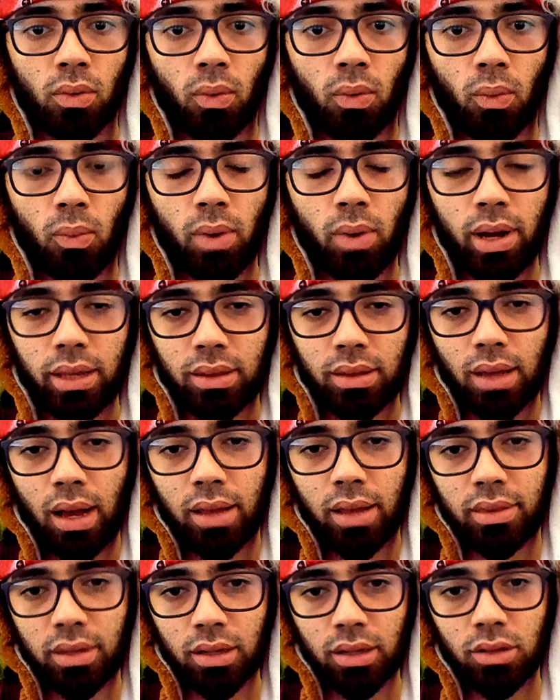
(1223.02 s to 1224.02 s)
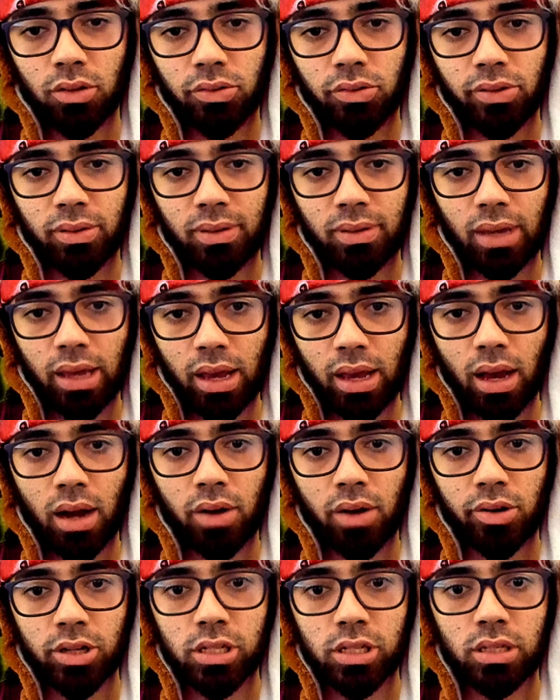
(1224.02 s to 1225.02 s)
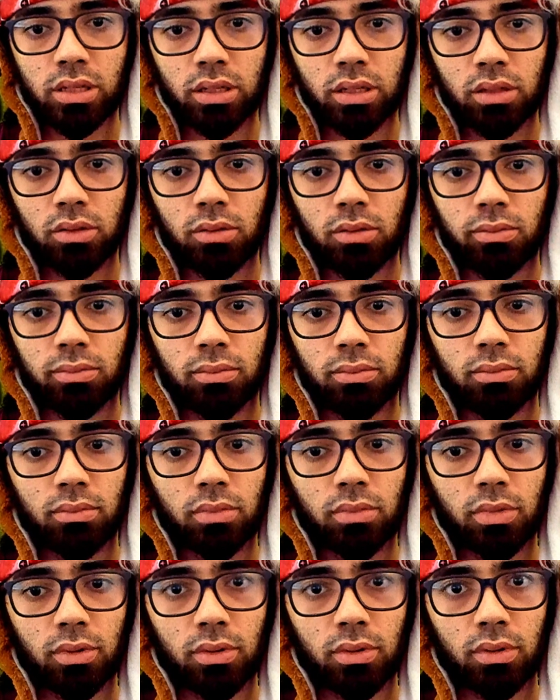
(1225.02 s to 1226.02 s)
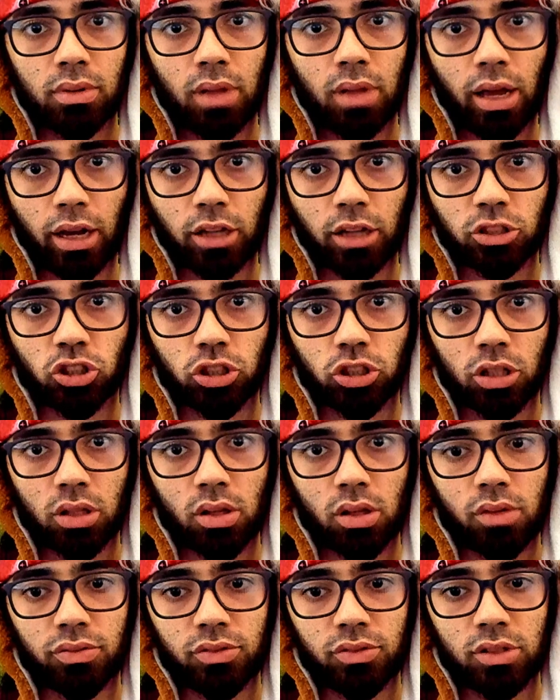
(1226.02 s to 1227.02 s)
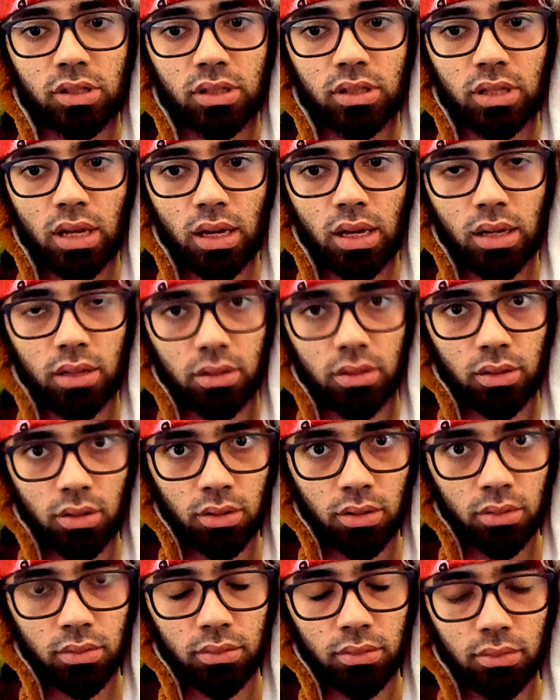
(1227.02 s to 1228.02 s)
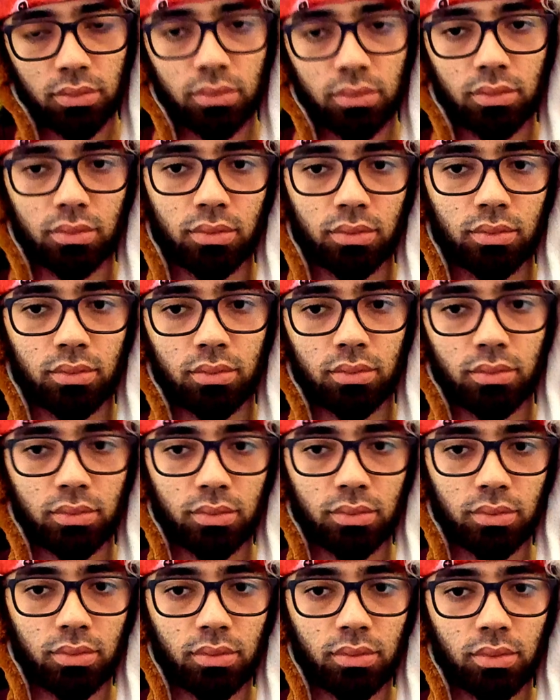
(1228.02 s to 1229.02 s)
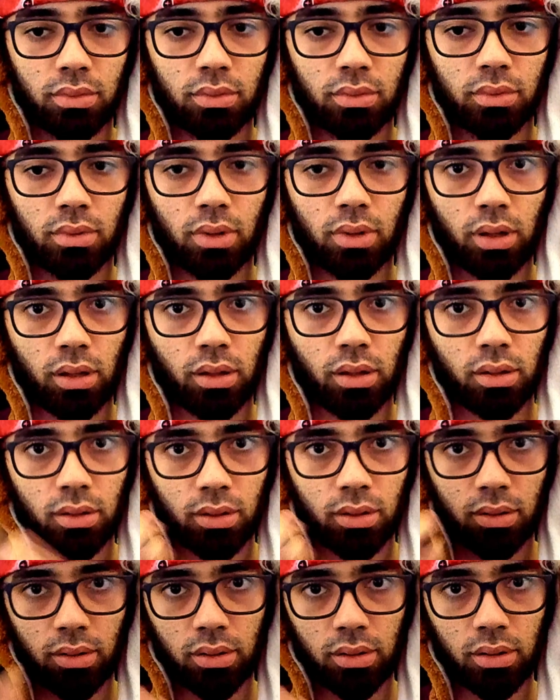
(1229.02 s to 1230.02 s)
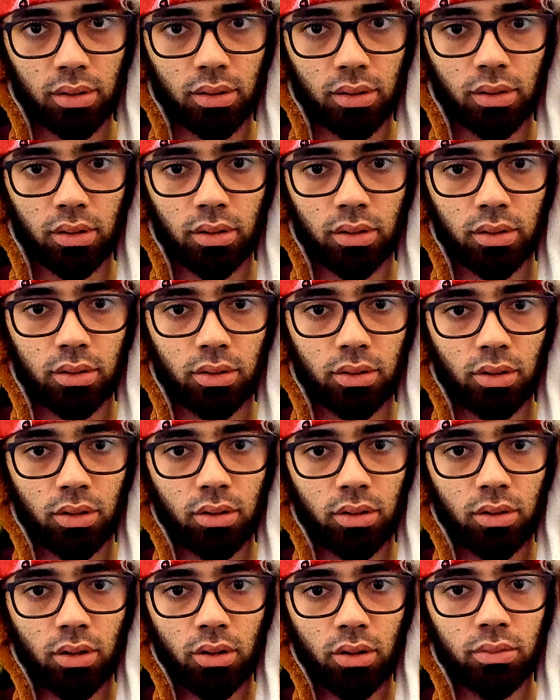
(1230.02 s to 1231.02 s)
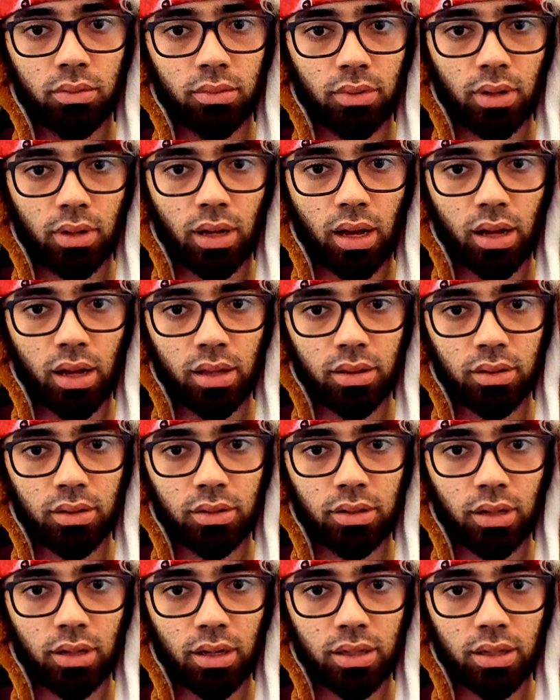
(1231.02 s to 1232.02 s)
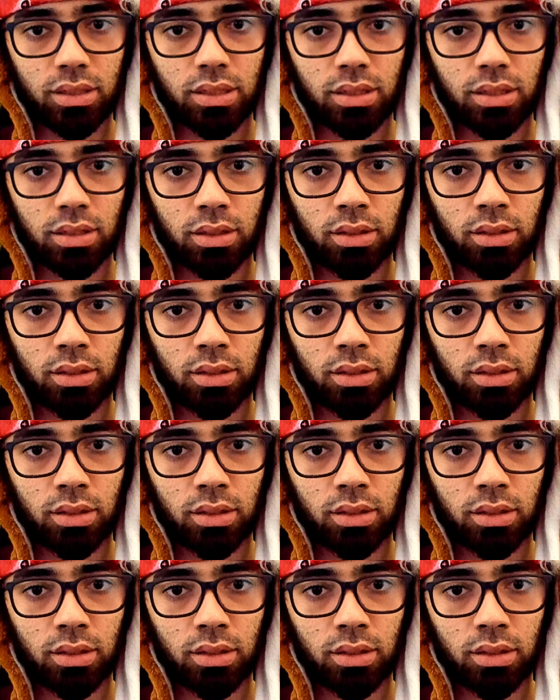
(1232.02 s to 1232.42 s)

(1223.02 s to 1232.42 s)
Wait, at the end of the day, Gaara is still like a shell of sand, no? Like, uh, no? Can? Yes?